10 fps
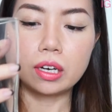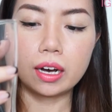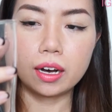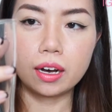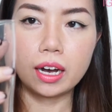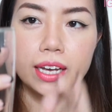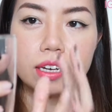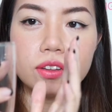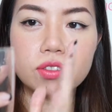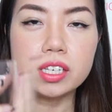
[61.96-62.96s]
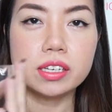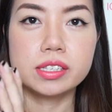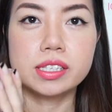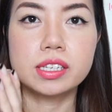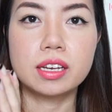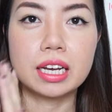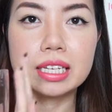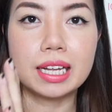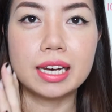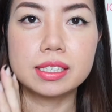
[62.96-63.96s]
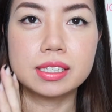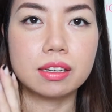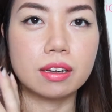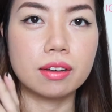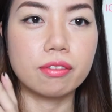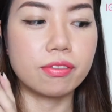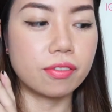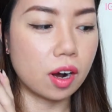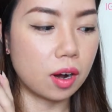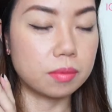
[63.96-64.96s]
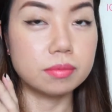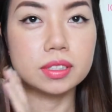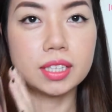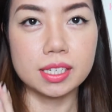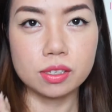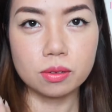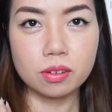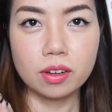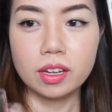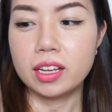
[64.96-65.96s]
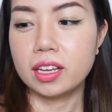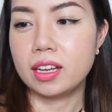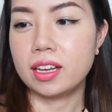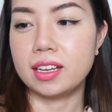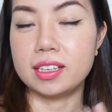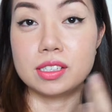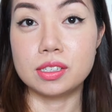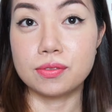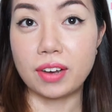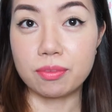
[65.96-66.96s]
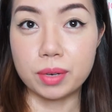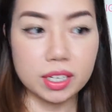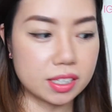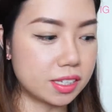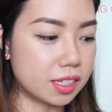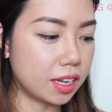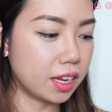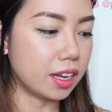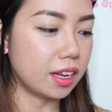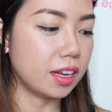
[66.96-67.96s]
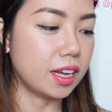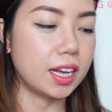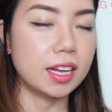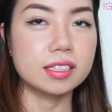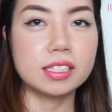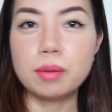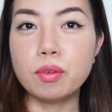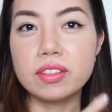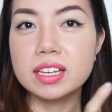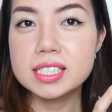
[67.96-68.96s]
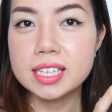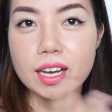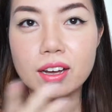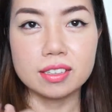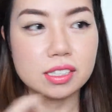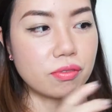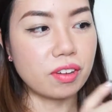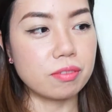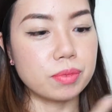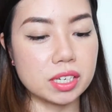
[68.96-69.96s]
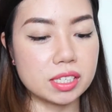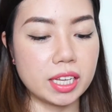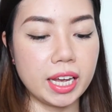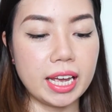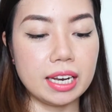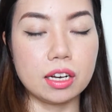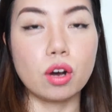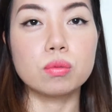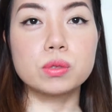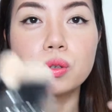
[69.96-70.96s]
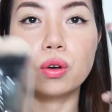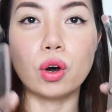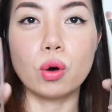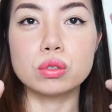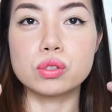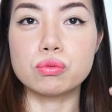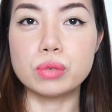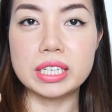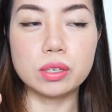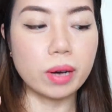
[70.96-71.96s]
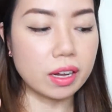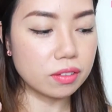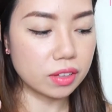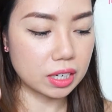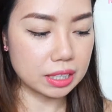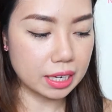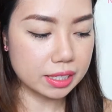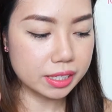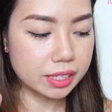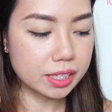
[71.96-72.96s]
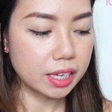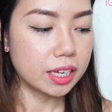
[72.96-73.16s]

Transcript: I got this glass from Daiso. It's just $5. Same with this, I got this $5 and it holds really well. They're glasses.